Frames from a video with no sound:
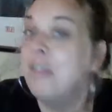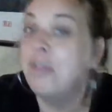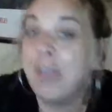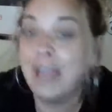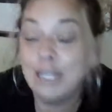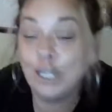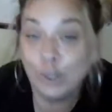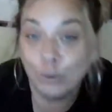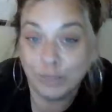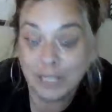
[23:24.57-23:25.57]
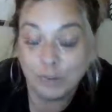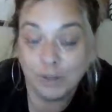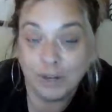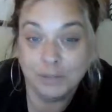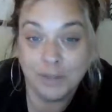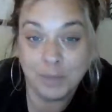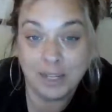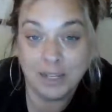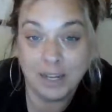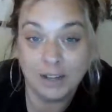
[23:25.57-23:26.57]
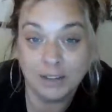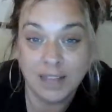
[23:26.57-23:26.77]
Thank you, Libra, for being here.